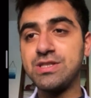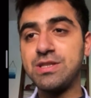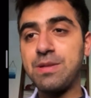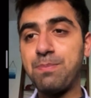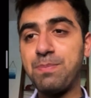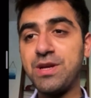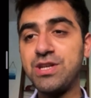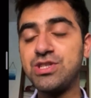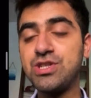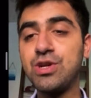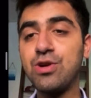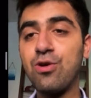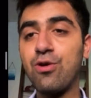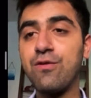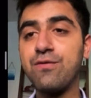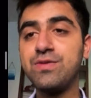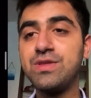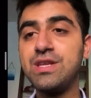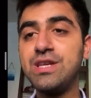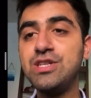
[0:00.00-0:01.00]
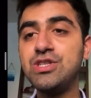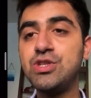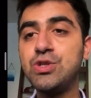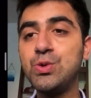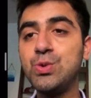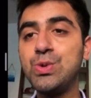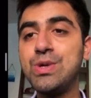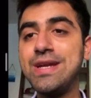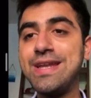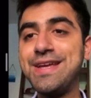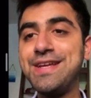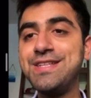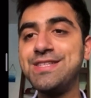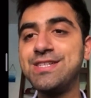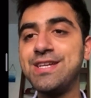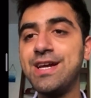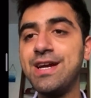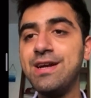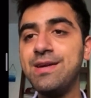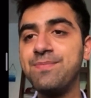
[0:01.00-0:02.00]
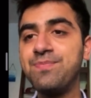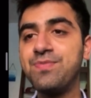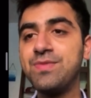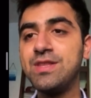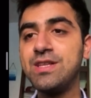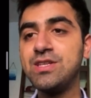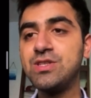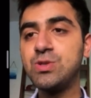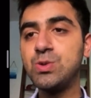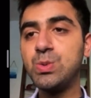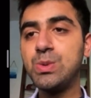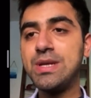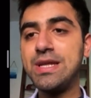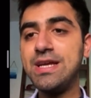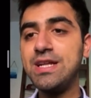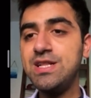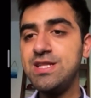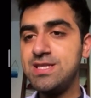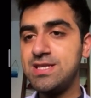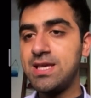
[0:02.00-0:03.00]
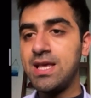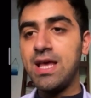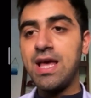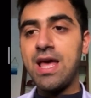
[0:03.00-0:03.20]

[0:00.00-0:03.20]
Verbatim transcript: the picture of these two teens here, these two teens,